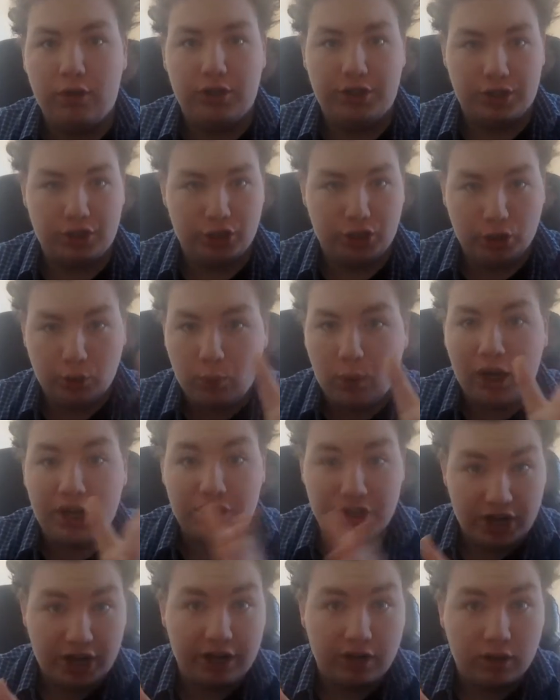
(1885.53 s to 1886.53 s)
to you are
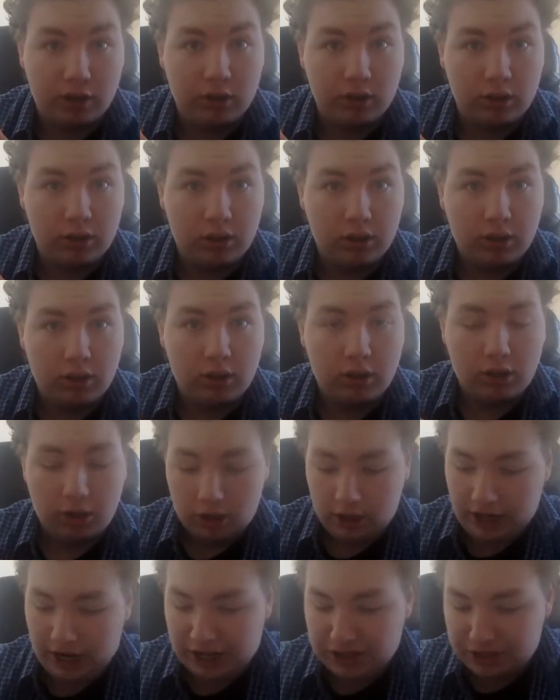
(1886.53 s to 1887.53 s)
channel.
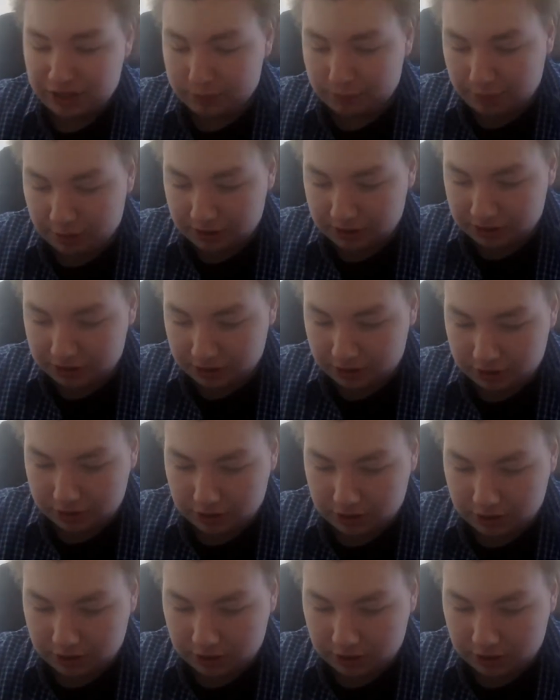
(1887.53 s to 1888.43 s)
And this person,